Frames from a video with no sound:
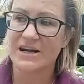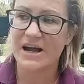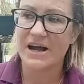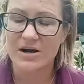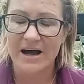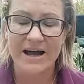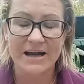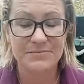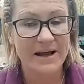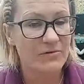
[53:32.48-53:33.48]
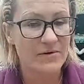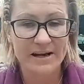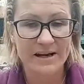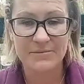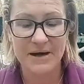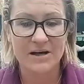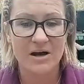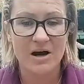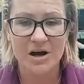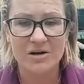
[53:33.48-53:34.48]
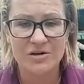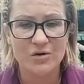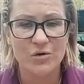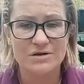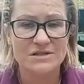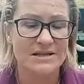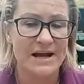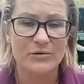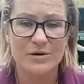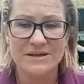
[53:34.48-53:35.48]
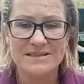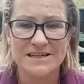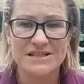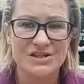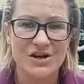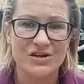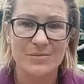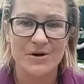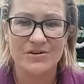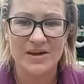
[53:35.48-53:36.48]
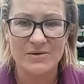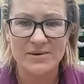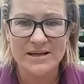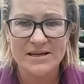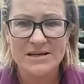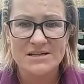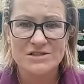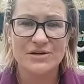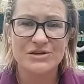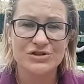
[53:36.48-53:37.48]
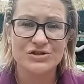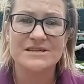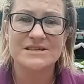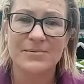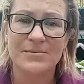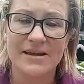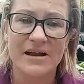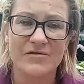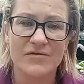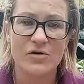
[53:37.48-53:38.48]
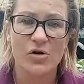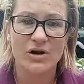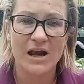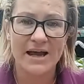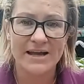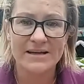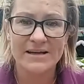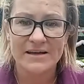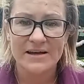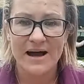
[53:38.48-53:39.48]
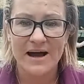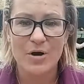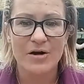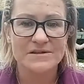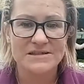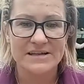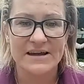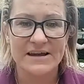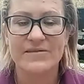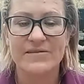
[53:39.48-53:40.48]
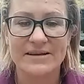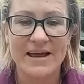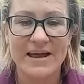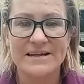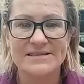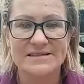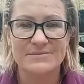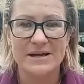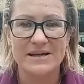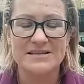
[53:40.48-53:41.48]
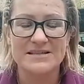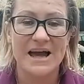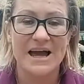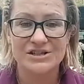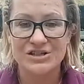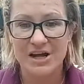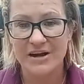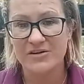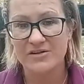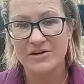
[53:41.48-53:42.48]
I had my garden course that I would have been teaching out and about anyway. So I just adapted that for online. Obviously everything then needs to be slide share